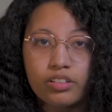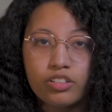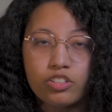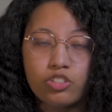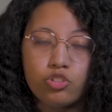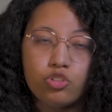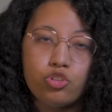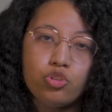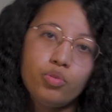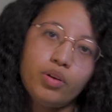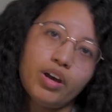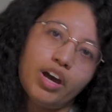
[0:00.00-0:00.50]

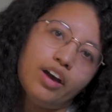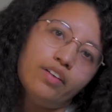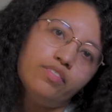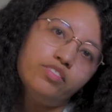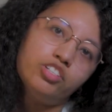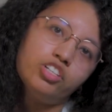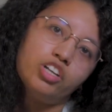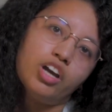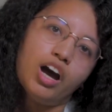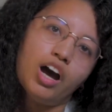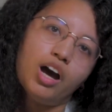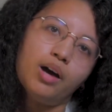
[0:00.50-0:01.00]
Do you
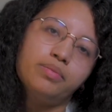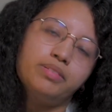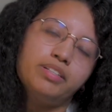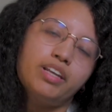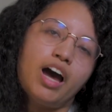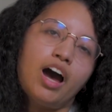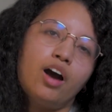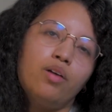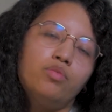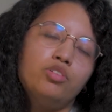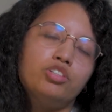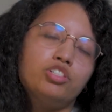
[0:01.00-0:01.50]
have jobs?
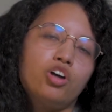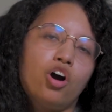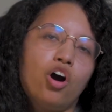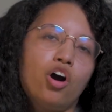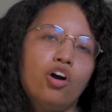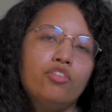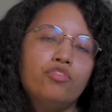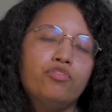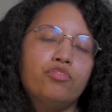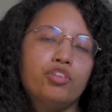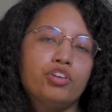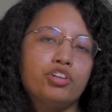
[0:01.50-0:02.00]
I was
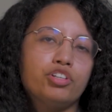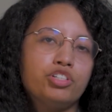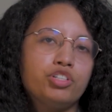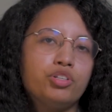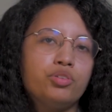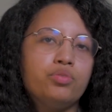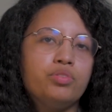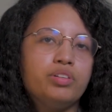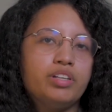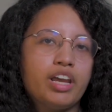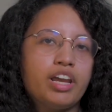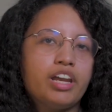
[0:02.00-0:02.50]
off for
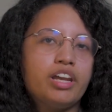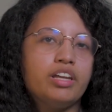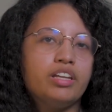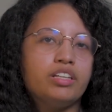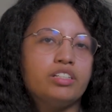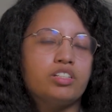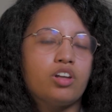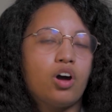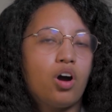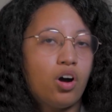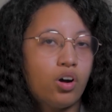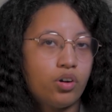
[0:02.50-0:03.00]
2
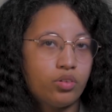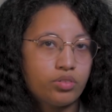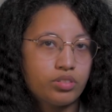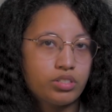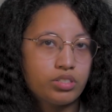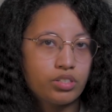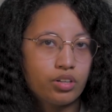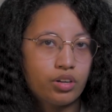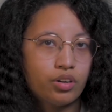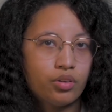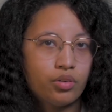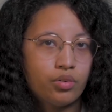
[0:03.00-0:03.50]
days
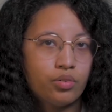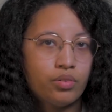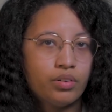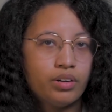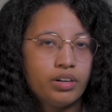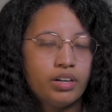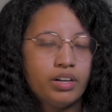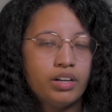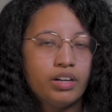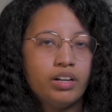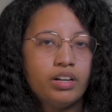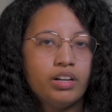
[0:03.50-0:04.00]
also
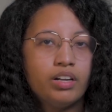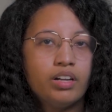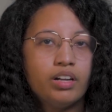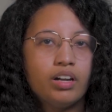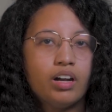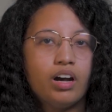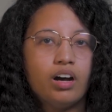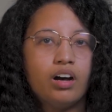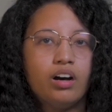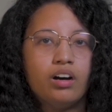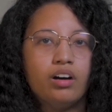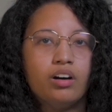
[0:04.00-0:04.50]

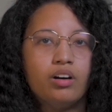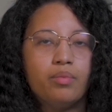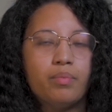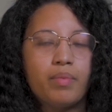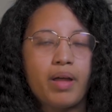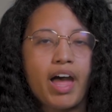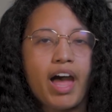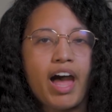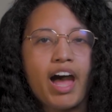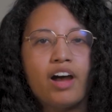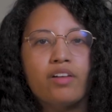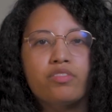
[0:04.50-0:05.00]

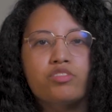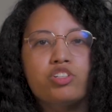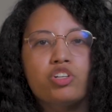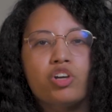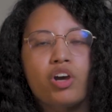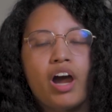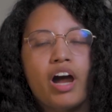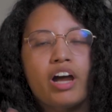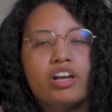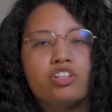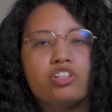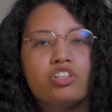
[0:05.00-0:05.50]

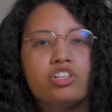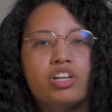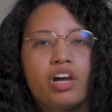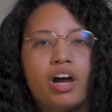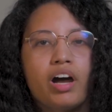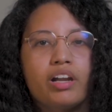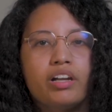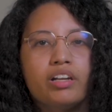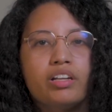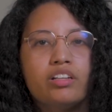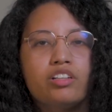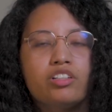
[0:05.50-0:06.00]
after I
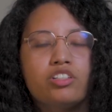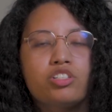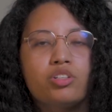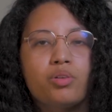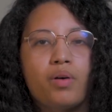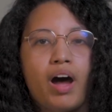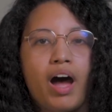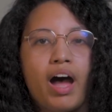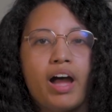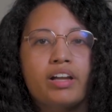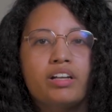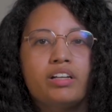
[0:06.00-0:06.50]
shot it,
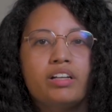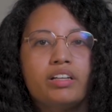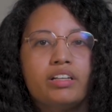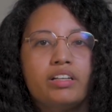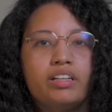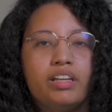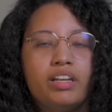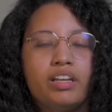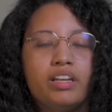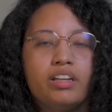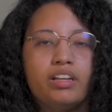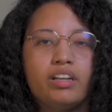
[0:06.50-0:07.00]
so I could
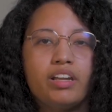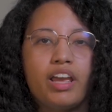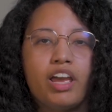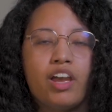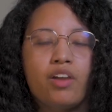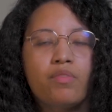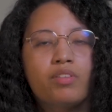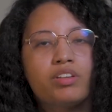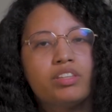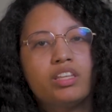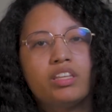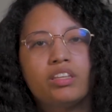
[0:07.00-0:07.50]
get
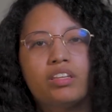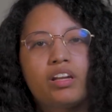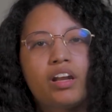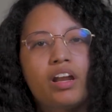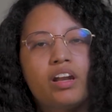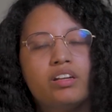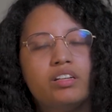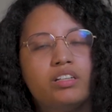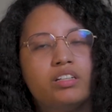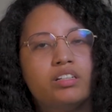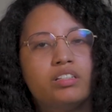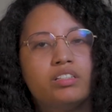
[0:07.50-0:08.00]
everything that
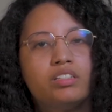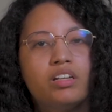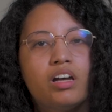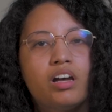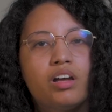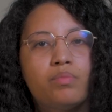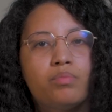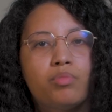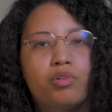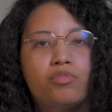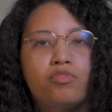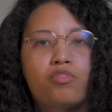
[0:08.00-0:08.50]
I needed
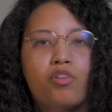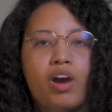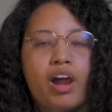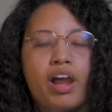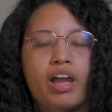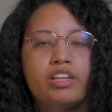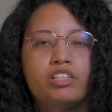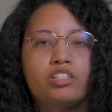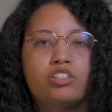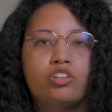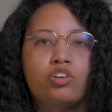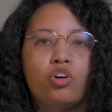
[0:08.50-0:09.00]
done before I
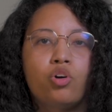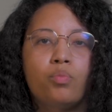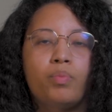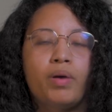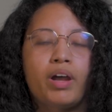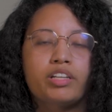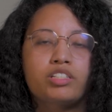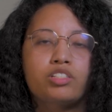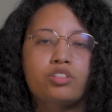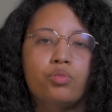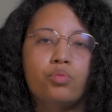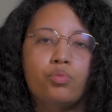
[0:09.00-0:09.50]
had to go
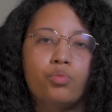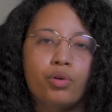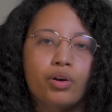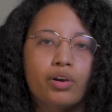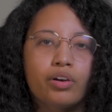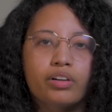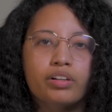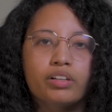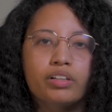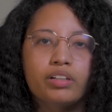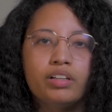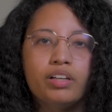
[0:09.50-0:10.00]
back to
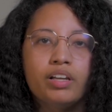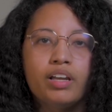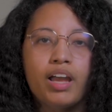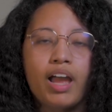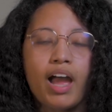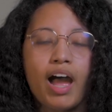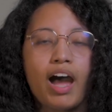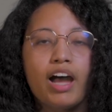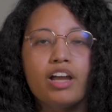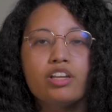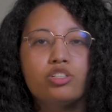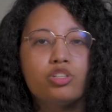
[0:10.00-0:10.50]
work.
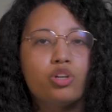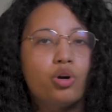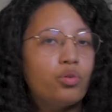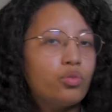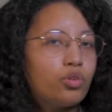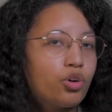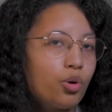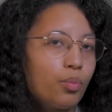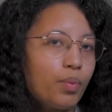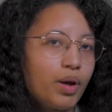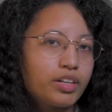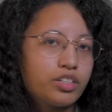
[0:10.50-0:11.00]
I
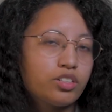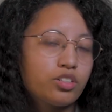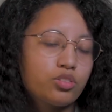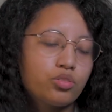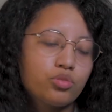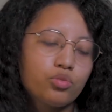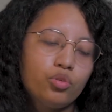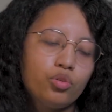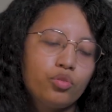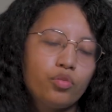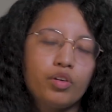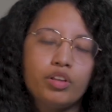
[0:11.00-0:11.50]
don't go back to
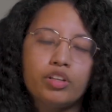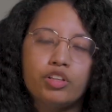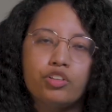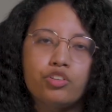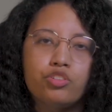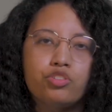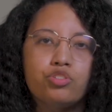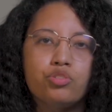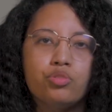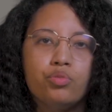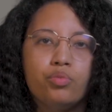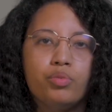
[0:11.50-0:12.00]
school for
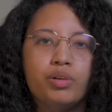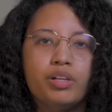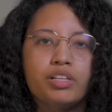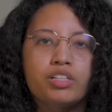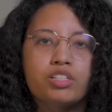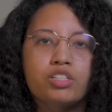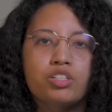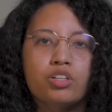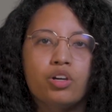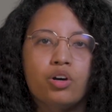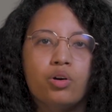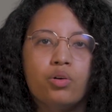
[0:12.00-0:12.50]
another 2
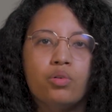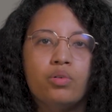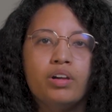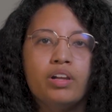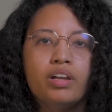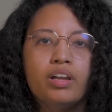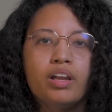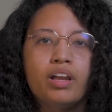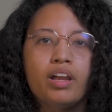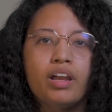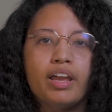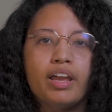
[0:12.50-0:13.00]
weeks, so
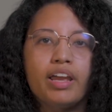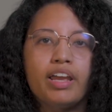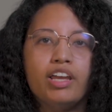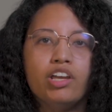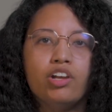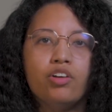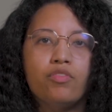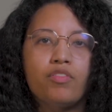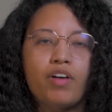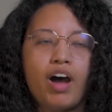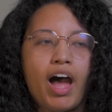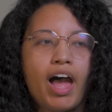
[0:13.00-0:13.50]

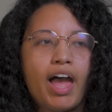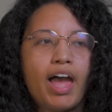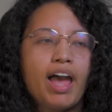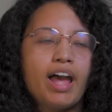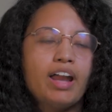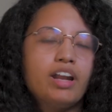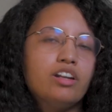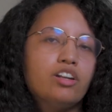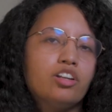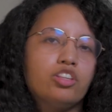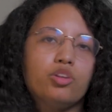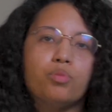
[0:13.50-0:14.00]
if I
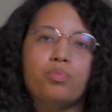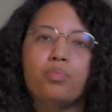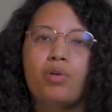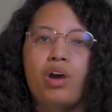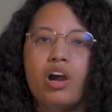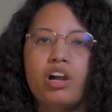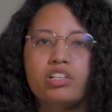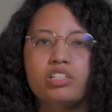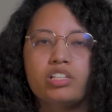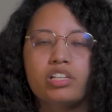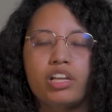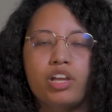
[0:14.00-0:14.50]
had another
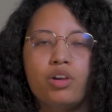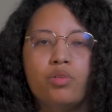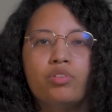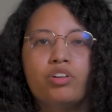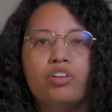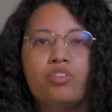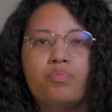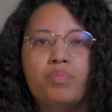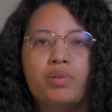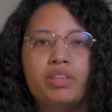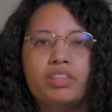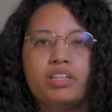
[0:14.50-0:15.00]
project, it would
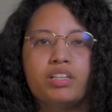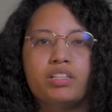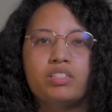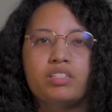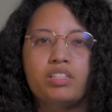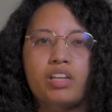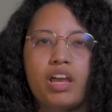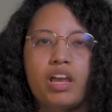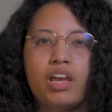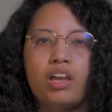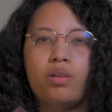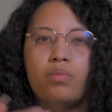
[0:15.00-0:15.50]
have been the
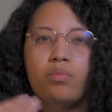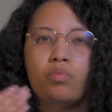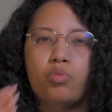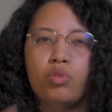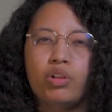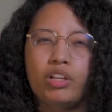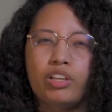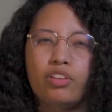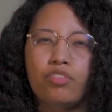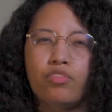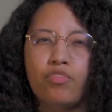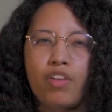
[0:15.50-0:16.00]
same
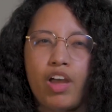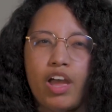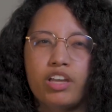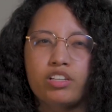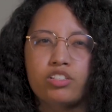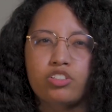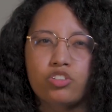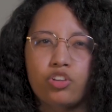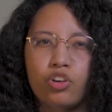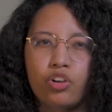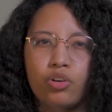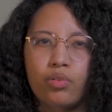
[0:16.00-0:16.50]
really
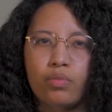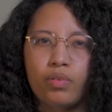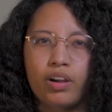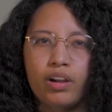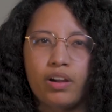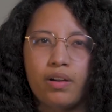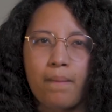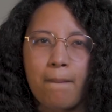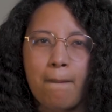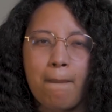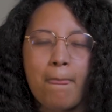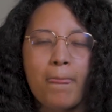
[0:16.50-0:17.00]
fast
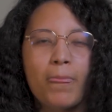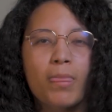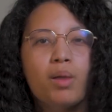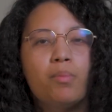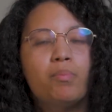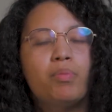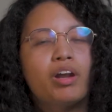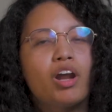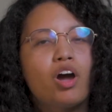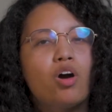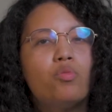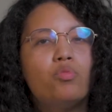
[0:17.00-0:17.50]
turnaround.
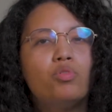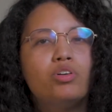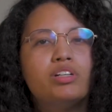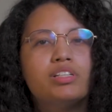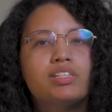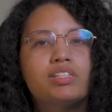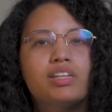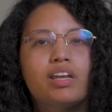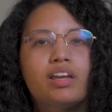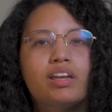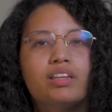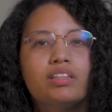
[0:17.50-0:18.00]
But I will
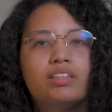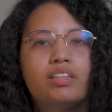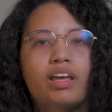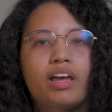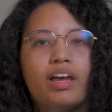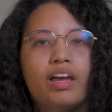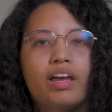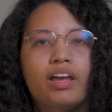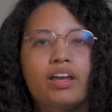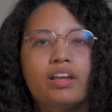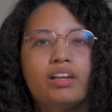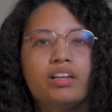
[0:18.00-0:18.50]
say
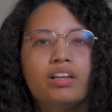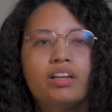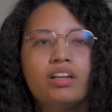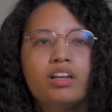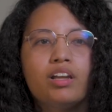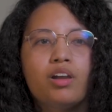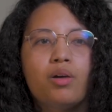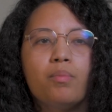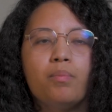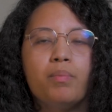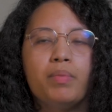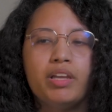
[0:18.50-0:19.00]
that
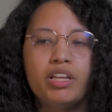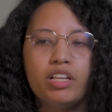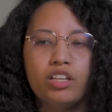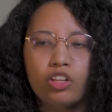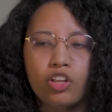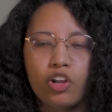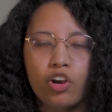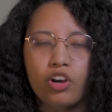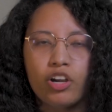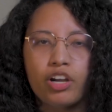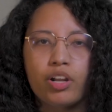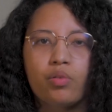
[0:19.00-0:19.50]
me
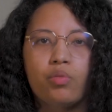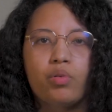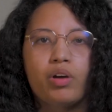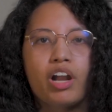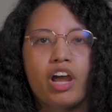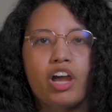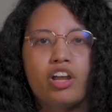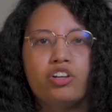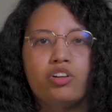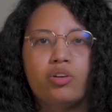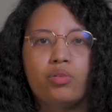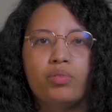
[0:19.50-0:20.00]
learning what
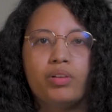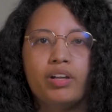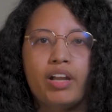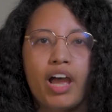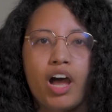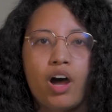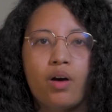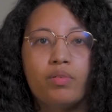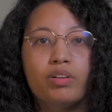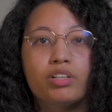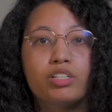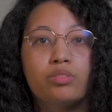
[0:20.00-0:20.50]
I know
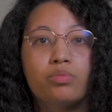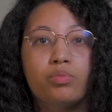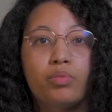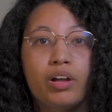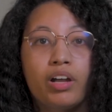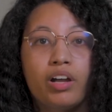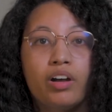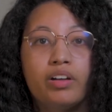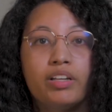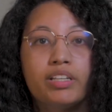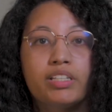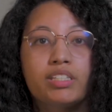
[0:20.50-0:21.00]
now as
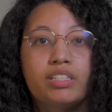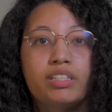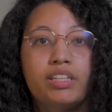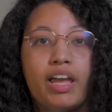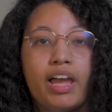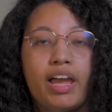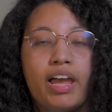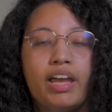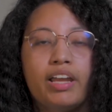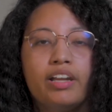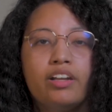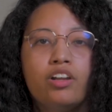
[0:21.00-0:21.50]
well is
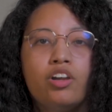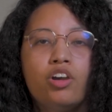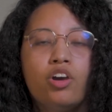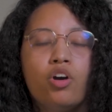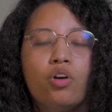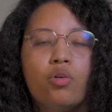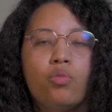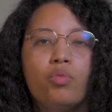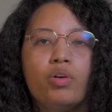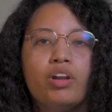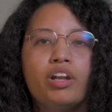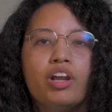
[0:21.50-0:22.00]
that
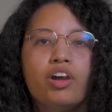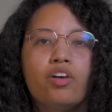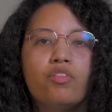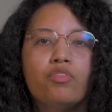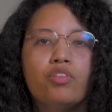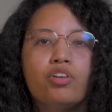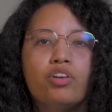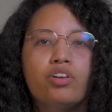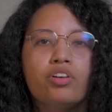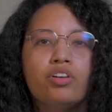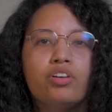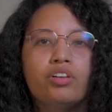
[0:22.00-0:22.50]

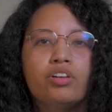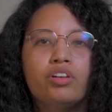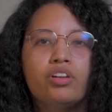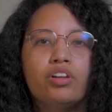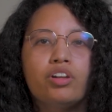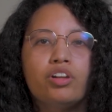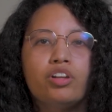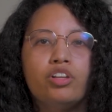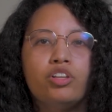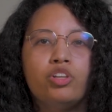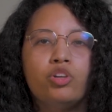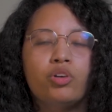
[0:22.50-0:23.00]
whenever
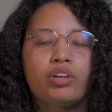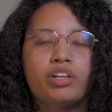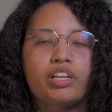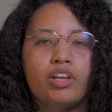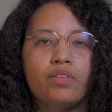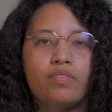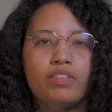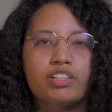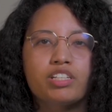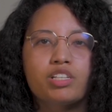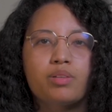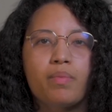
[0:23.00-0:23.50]
you're
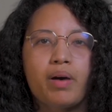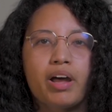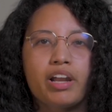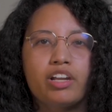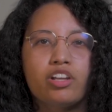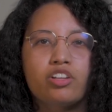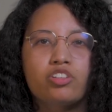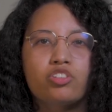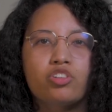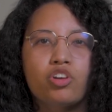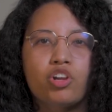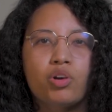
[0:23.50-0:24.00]
giving
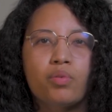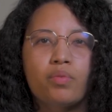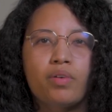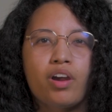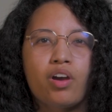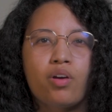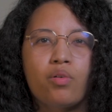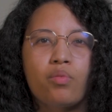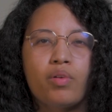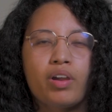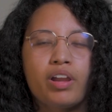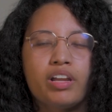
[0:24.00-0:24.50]
somebody a
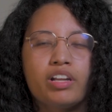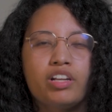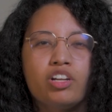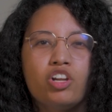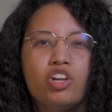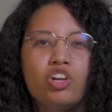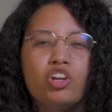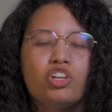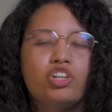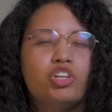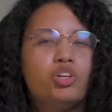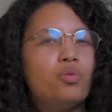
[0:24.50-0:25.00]
turnaround rate,
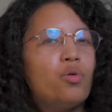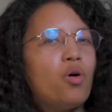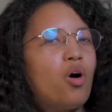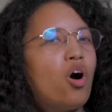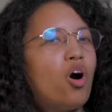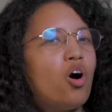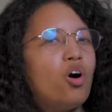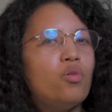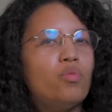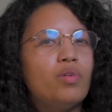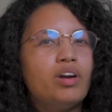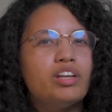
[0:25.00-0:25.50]
you
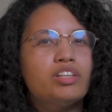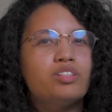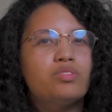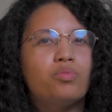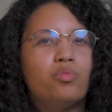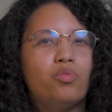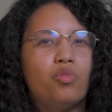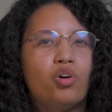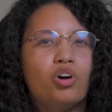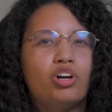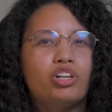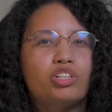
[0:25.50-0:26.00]
always
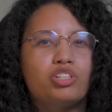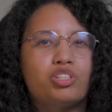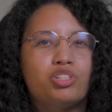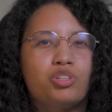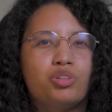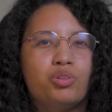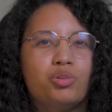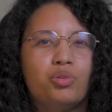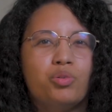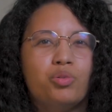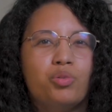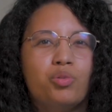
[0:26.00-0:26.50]
want
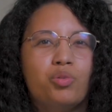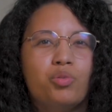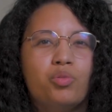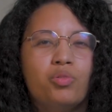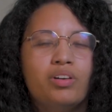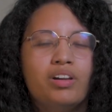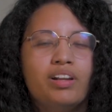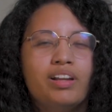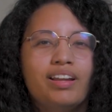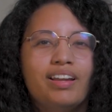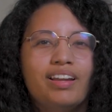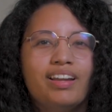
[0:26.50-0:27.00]

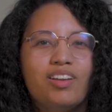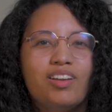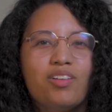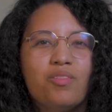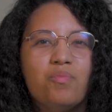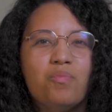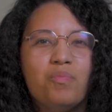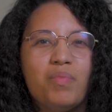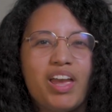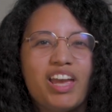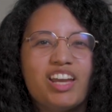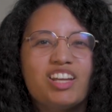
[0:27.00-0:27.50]
to
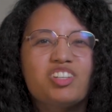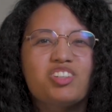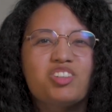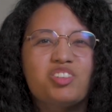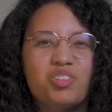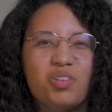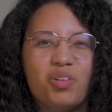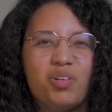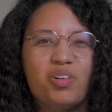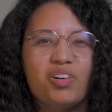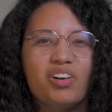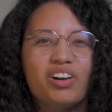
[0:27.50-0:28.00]
make
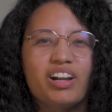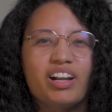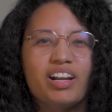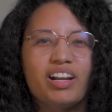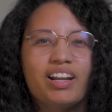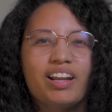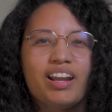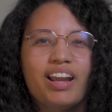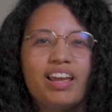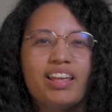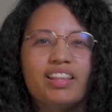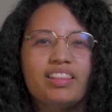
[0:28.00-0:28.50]

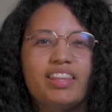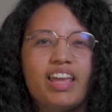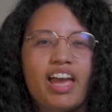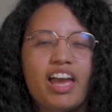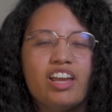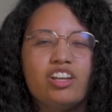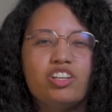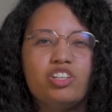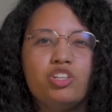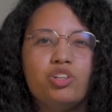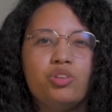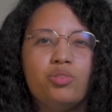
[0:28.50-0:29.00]
sure
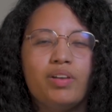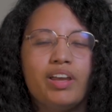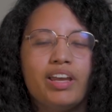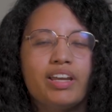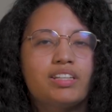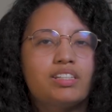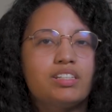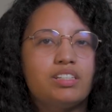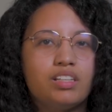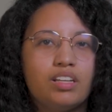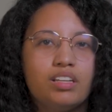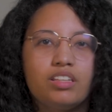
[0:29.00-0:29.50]
that you
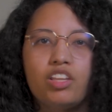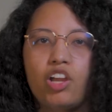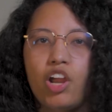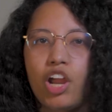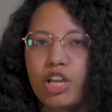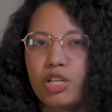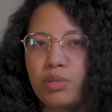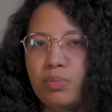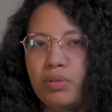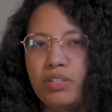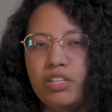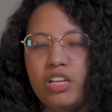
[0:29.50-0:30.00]
exceed their
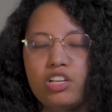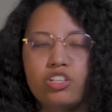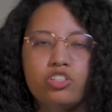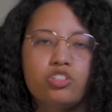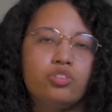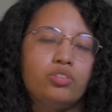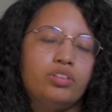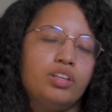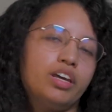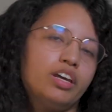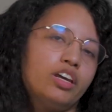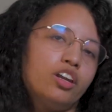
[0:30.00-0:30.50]

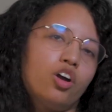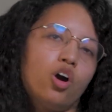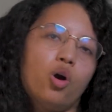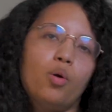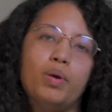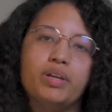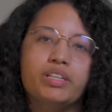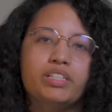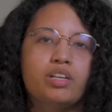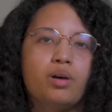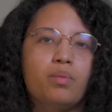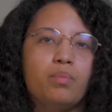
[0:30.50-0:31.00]
expectations. They can
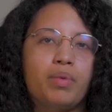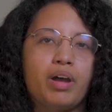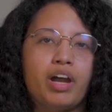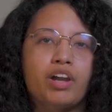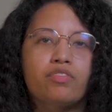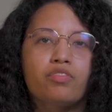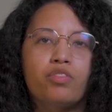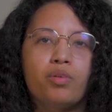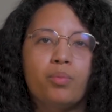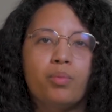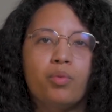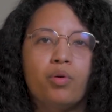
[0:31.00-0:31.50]
always come
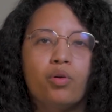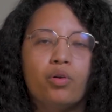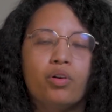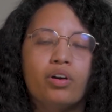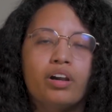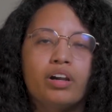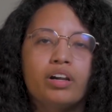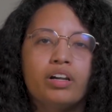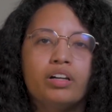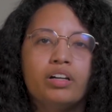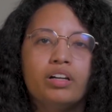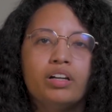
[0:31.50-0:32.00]
back for more.